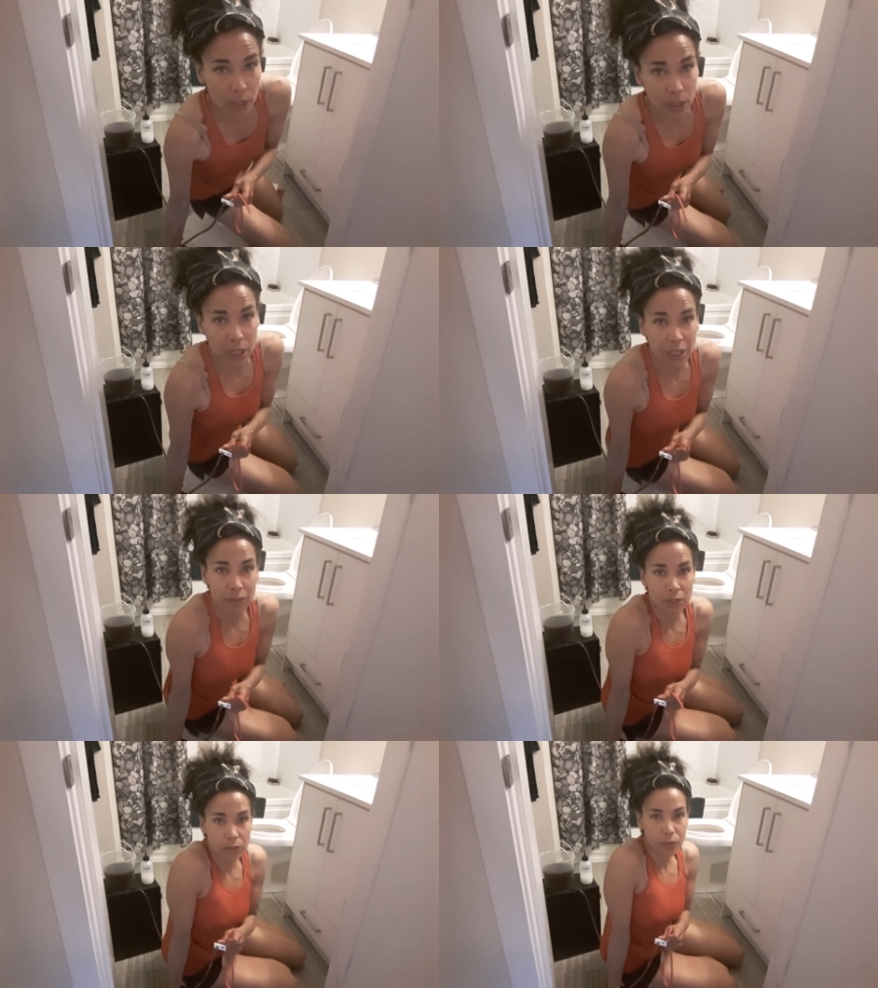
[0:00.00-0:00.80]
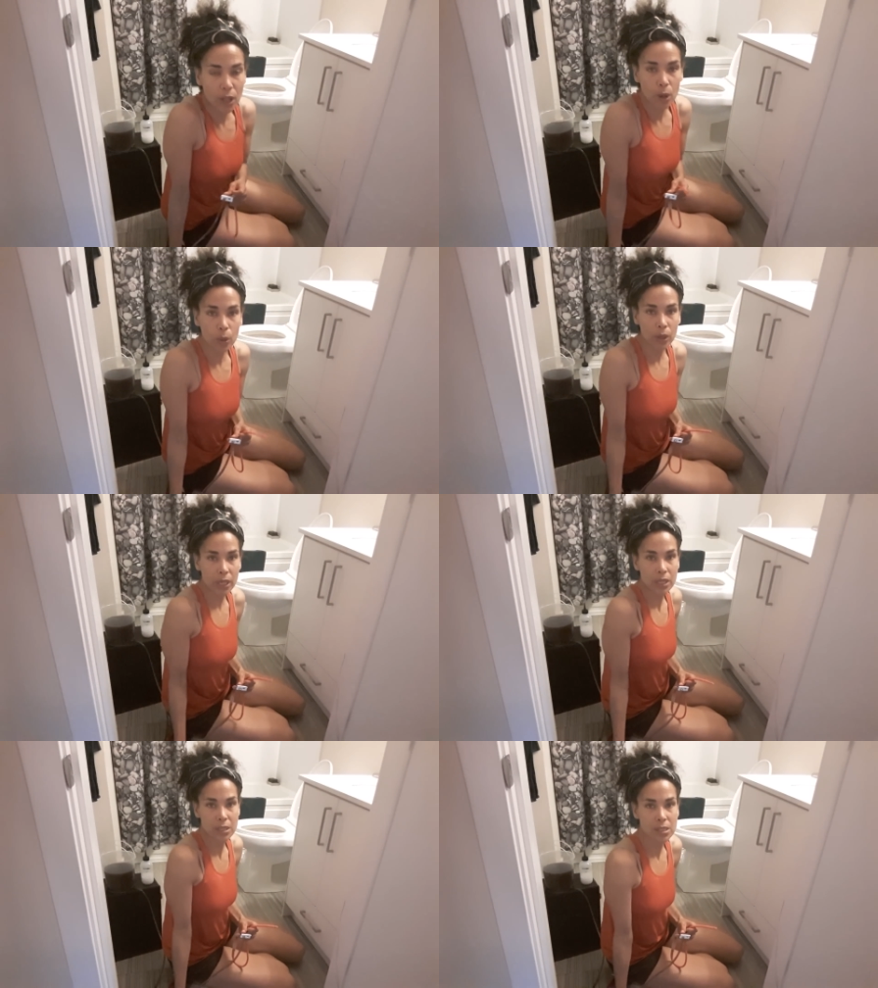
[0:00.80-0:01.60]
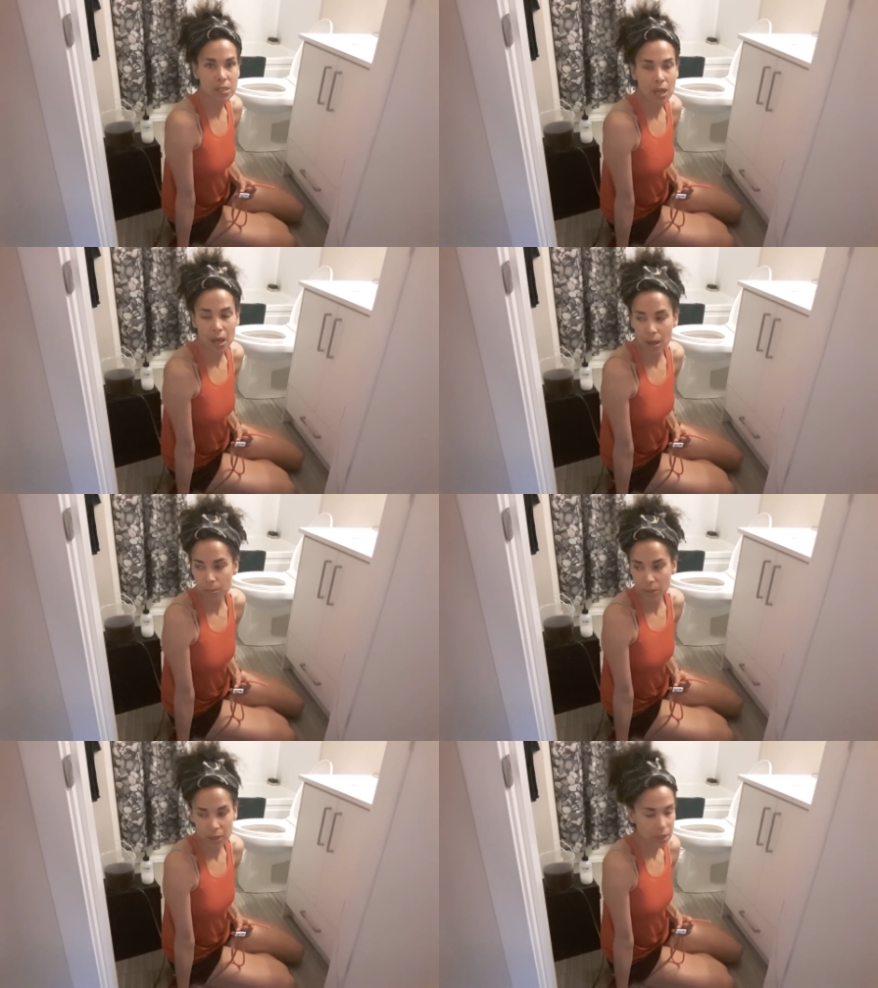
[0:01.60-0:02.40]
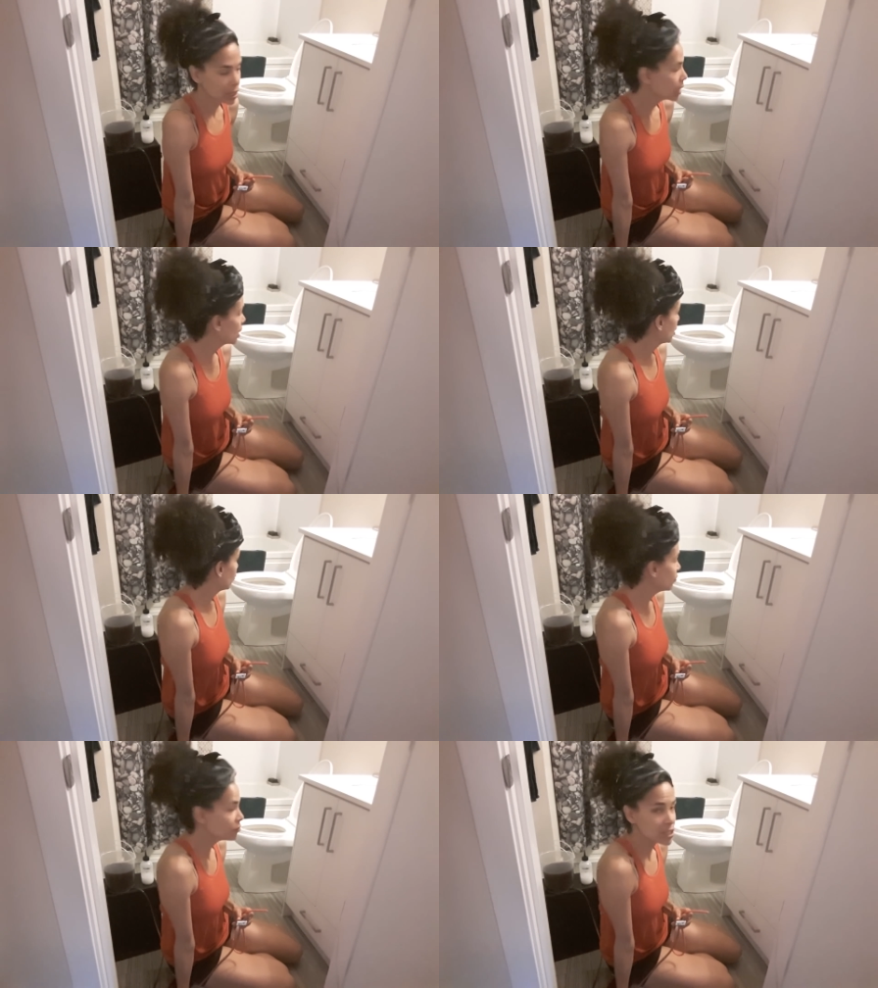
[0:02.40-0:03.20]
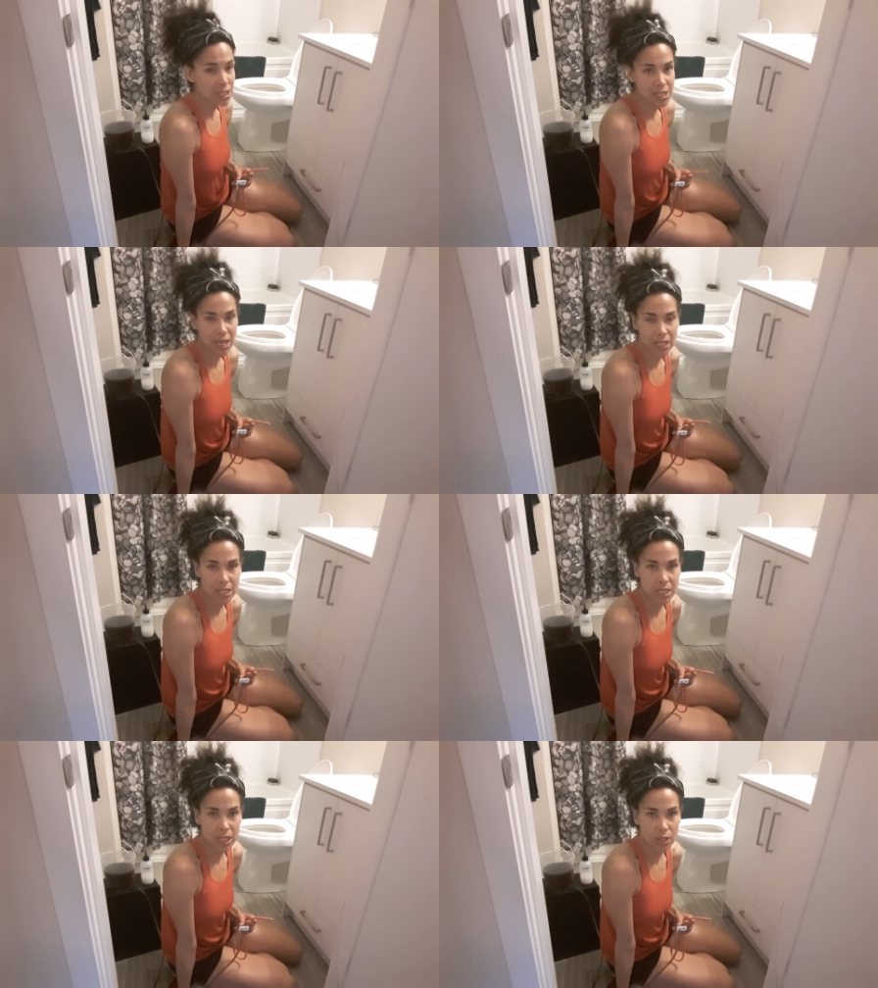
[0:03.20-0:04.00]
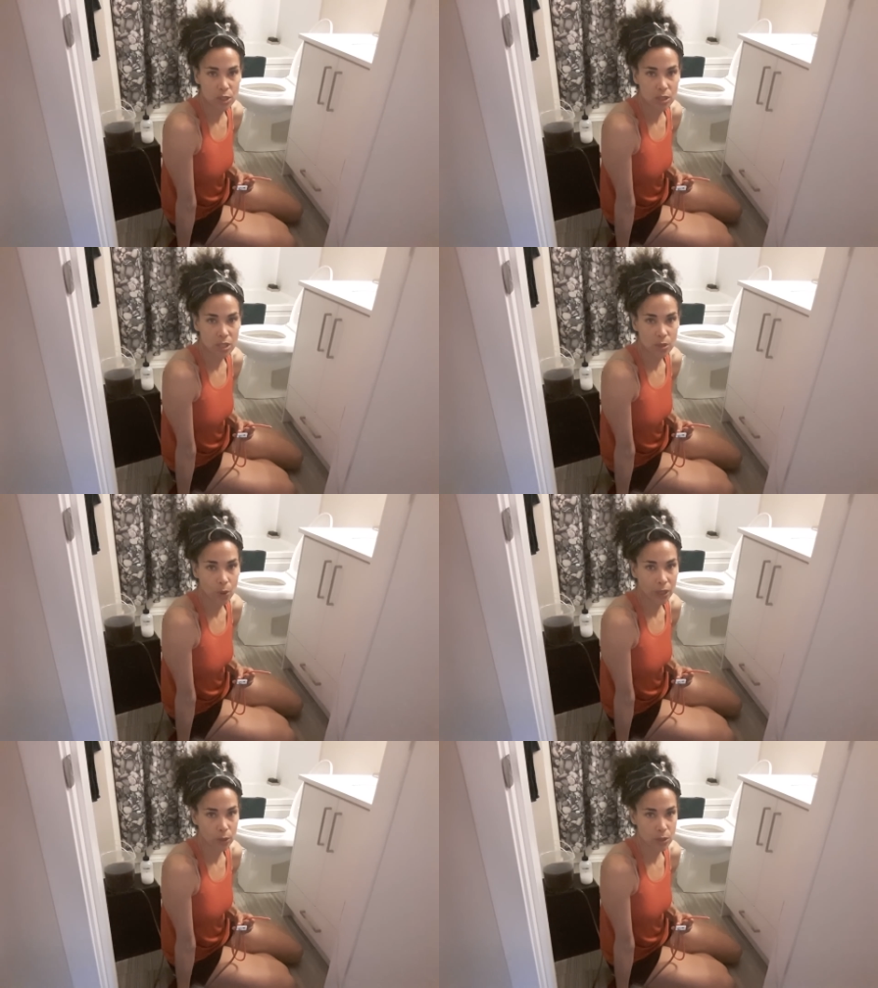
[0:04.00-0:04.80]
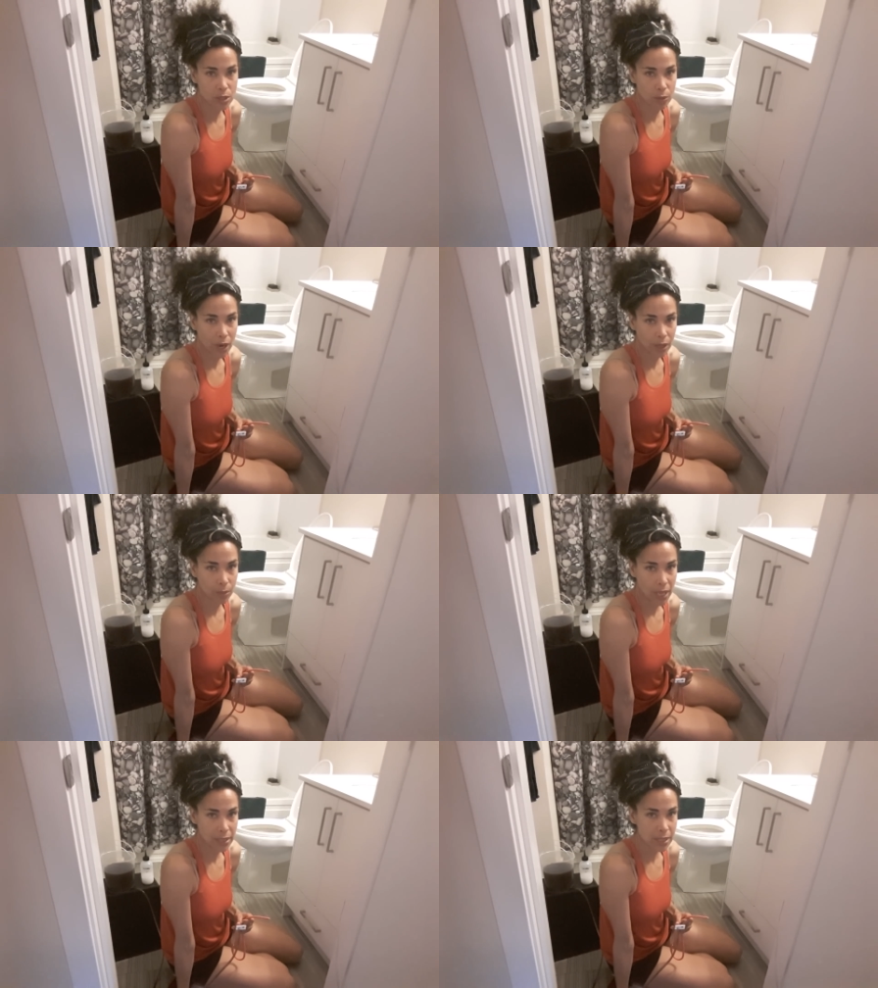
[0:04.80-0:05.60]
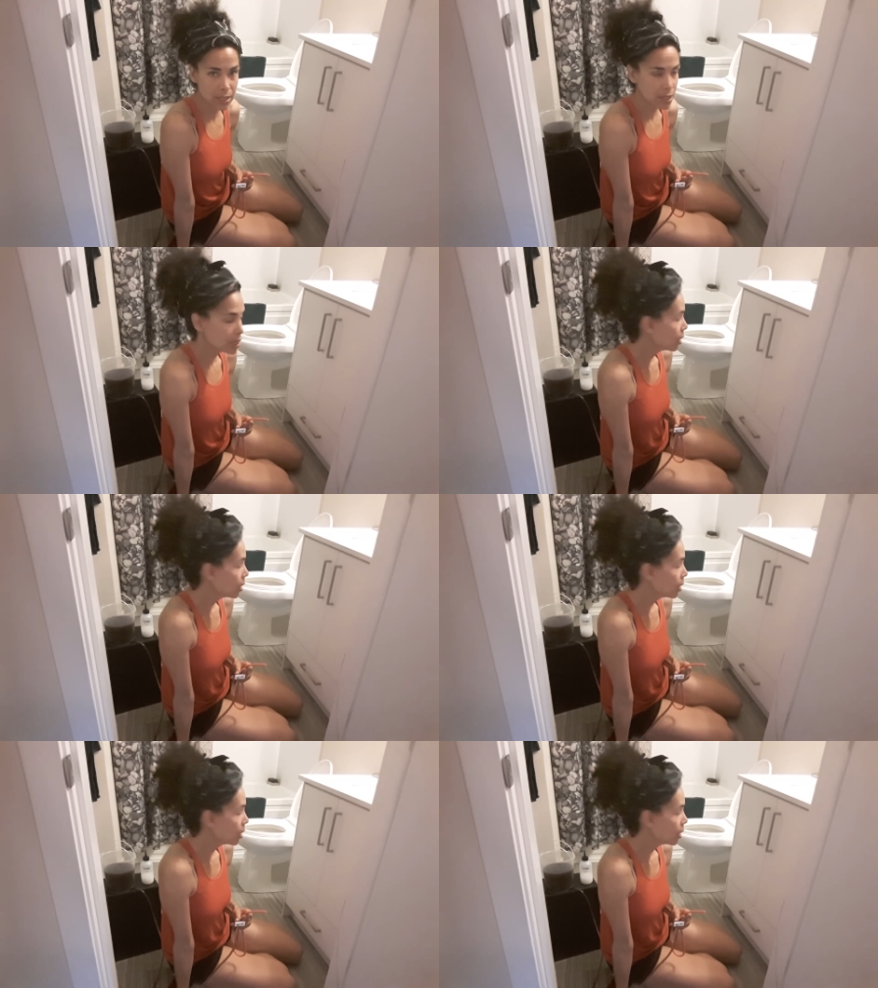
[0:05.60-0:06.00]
a good even flow is 15 to 18 inches is what Gerson recommends.